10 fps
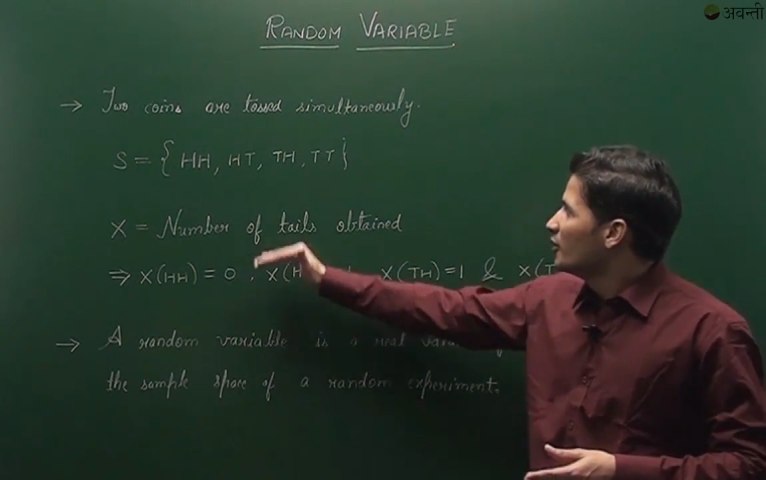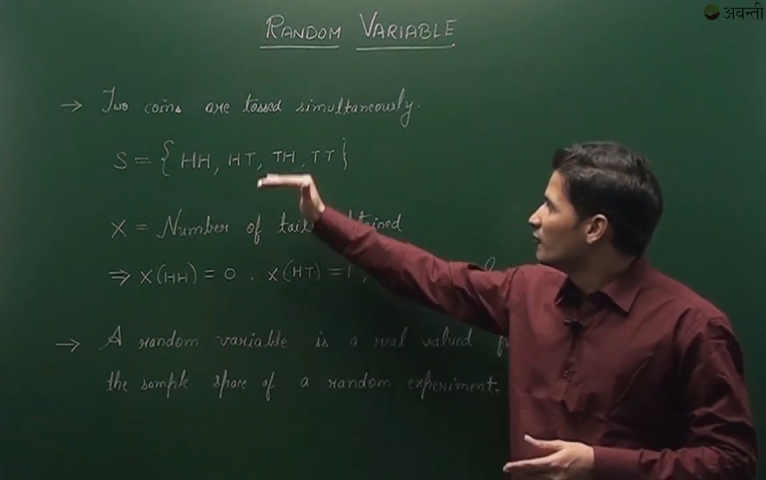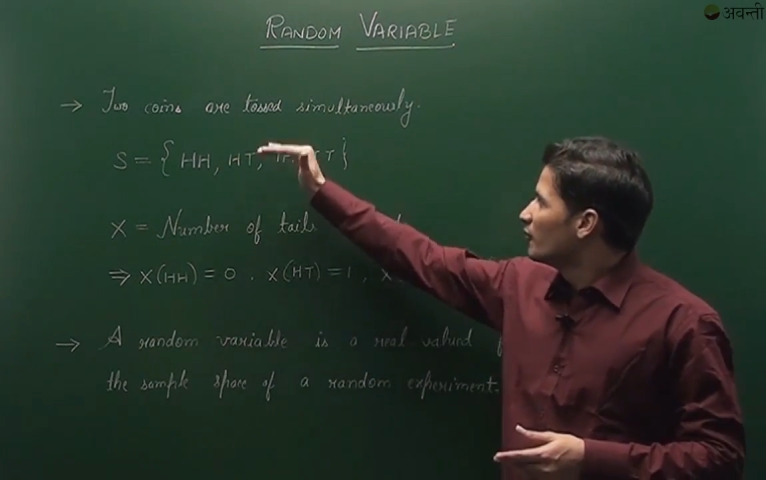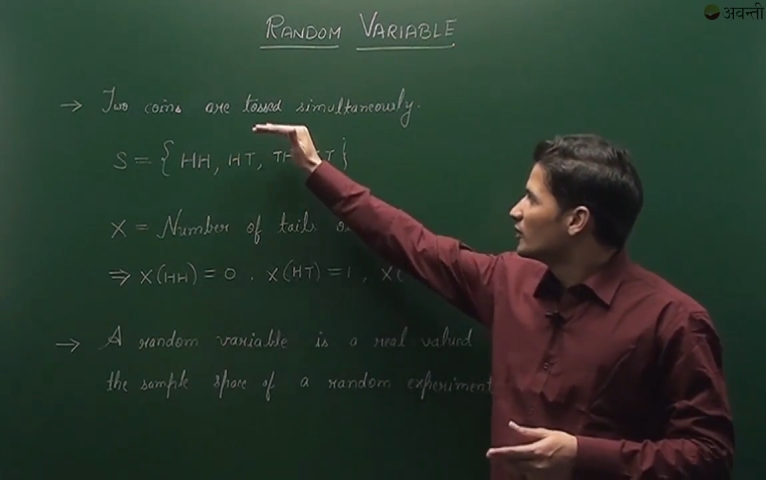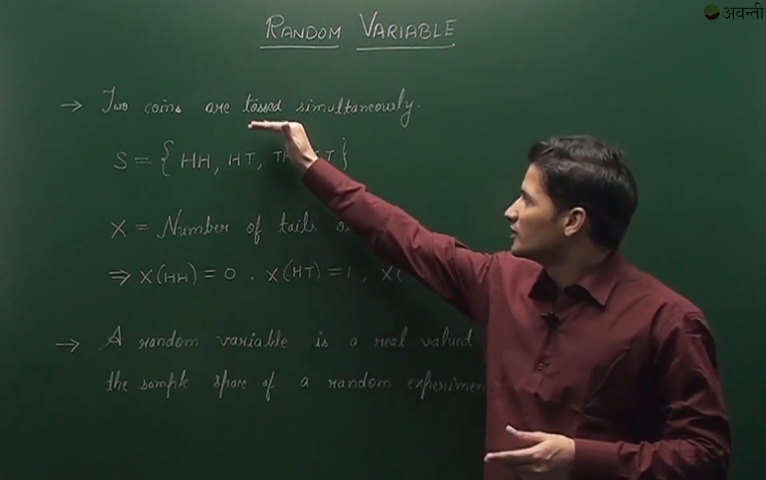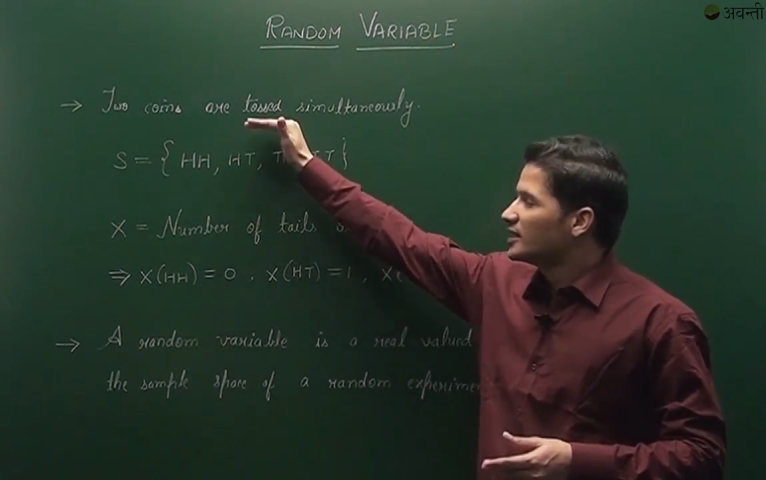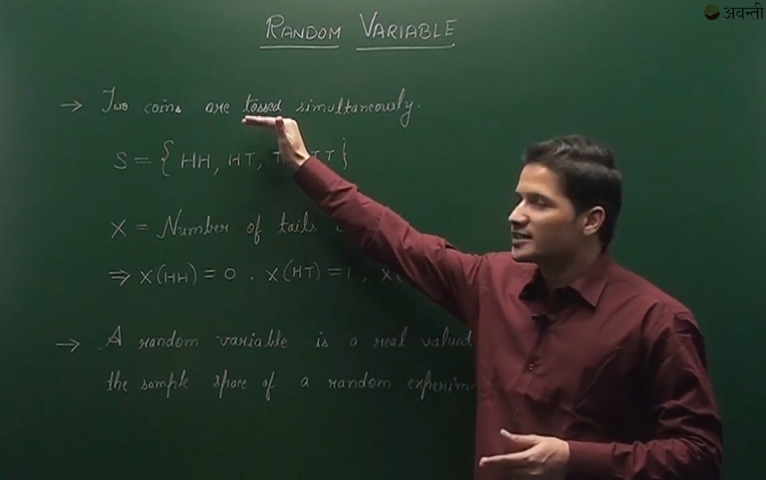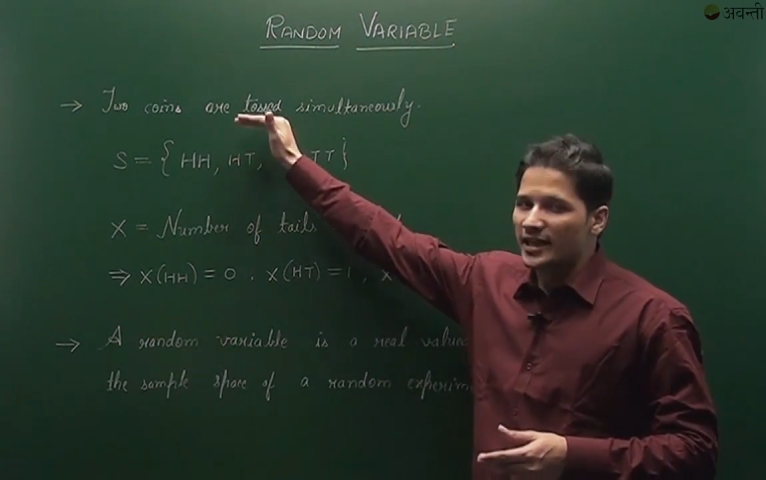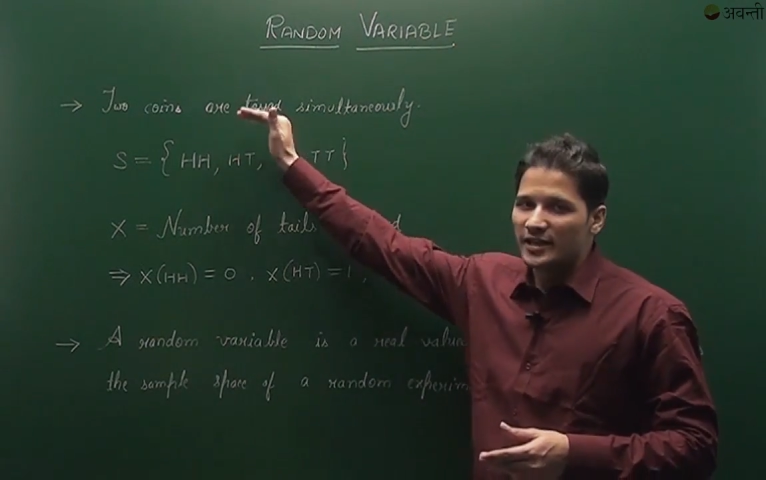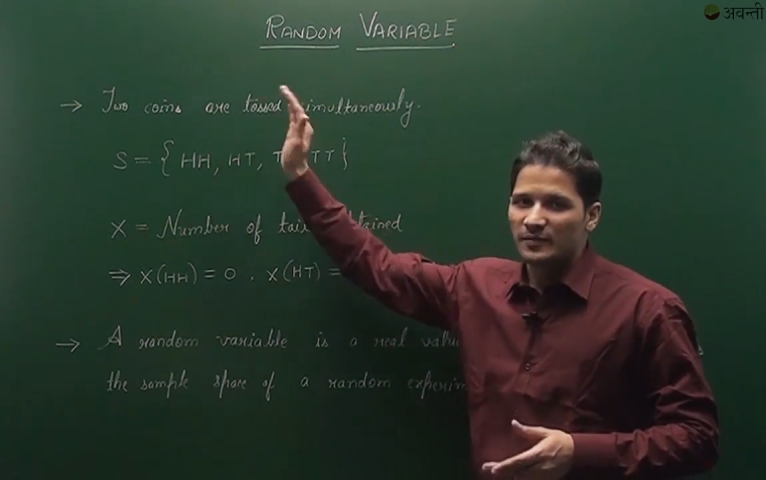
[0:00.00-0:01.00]
for this
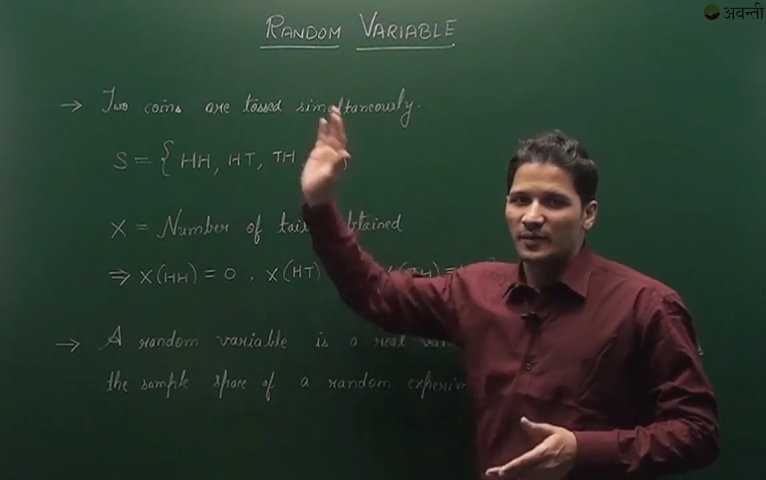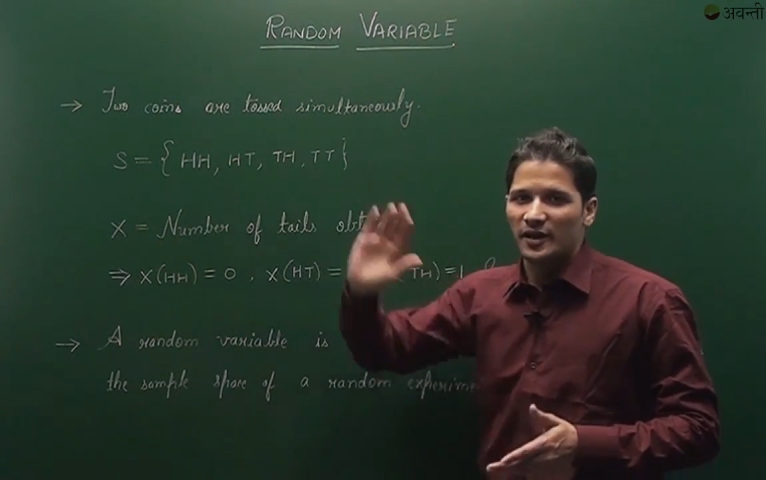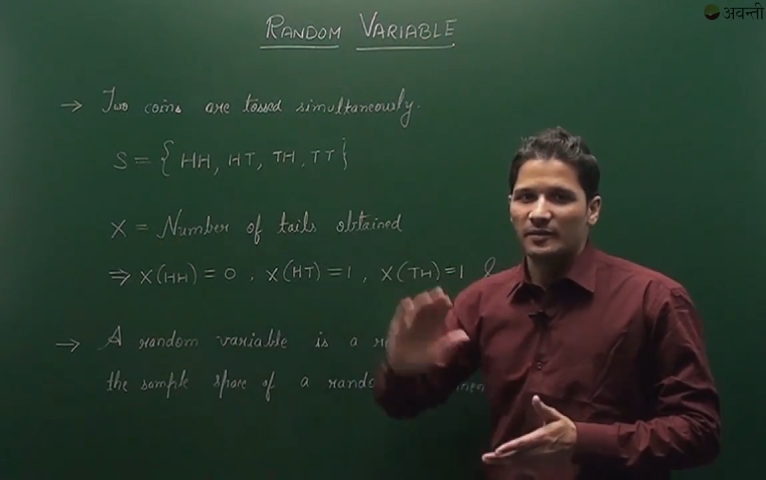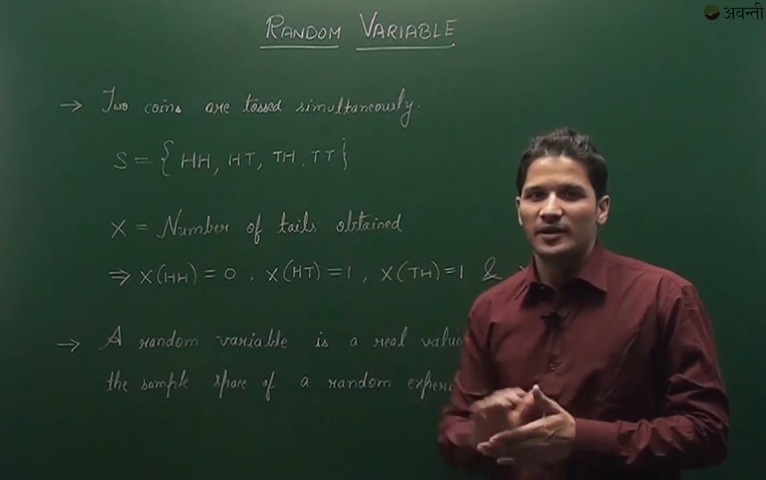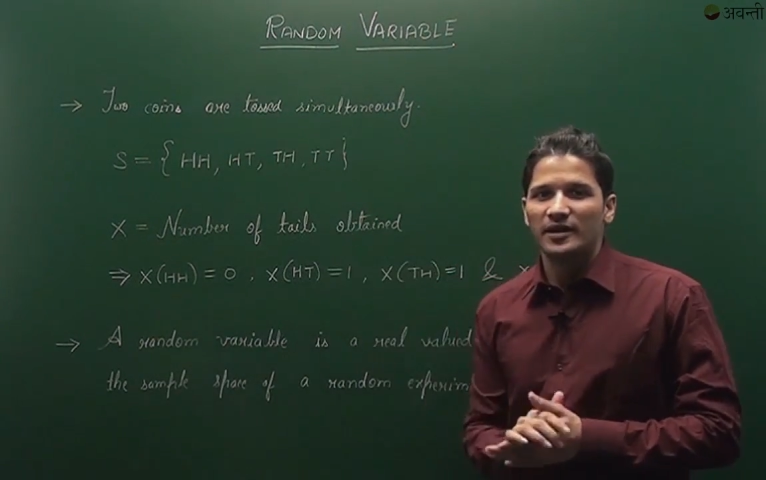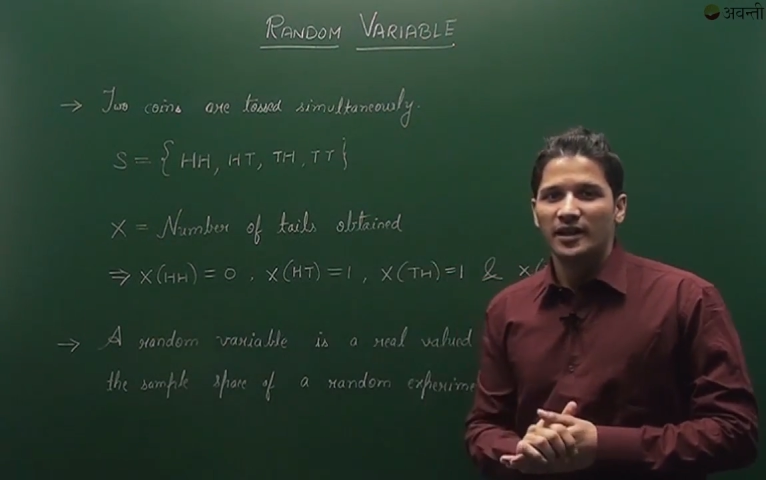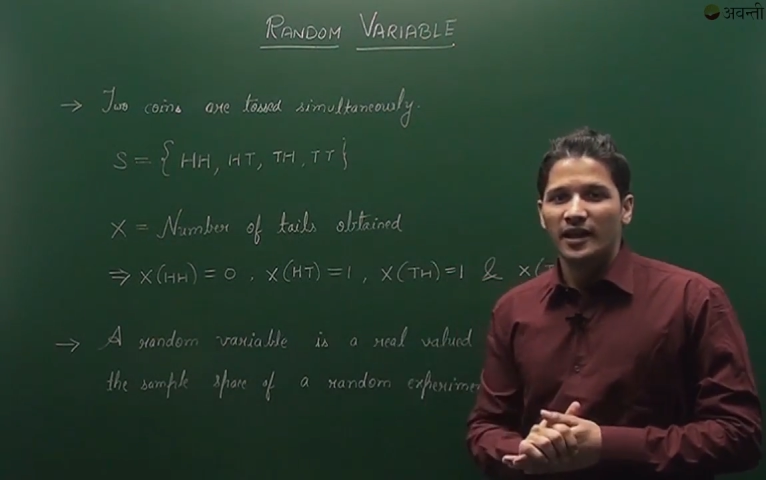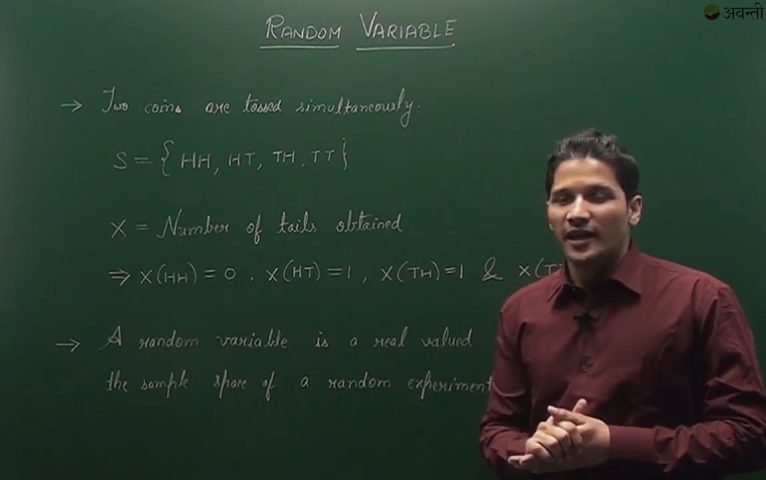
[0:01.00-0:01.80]
experiment,